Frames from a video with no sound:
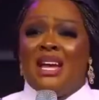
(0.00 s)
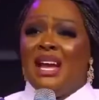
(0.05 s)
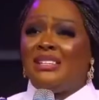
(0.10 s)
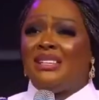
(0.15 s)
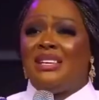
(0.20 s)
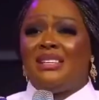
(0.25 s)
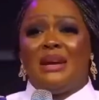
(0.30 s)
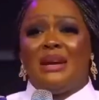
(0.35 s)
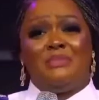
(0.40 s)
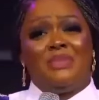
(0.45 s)

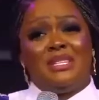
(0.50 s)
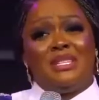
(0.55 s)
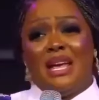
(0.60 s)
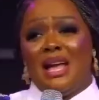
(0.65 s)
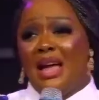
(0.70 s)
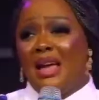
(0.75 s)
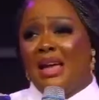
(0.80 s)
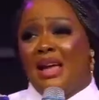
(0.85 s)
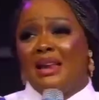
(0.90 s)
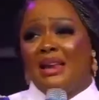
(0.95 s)
I said, I'm
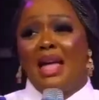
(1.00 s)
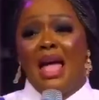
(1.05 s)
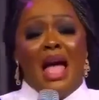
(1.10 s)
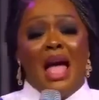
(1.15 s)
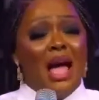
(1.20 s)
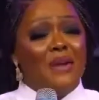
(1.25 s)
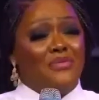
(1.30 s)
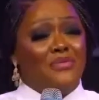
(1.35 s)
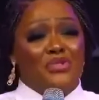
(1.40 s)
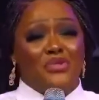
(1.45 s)
tired.
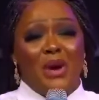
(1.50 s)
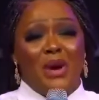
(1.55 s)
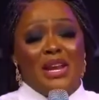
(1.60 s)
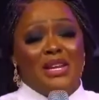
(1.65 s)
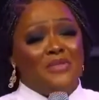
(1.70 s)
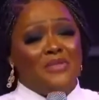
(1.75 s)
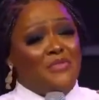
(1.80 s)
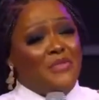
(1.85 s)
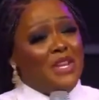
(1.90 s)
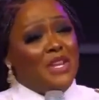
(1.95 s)
I've
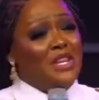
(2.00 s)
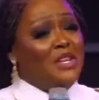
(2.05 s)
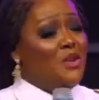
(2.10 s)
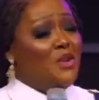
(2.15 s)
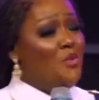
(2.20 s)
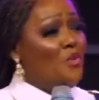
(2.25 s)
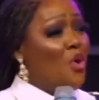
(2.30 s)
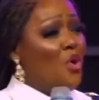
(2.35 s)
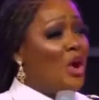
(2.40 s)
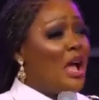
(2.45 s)
tried Ife, it
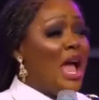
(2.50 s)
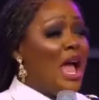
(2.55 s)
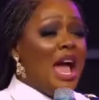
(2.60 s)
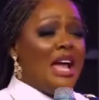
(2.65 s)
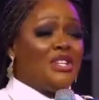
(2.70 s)
didn't work.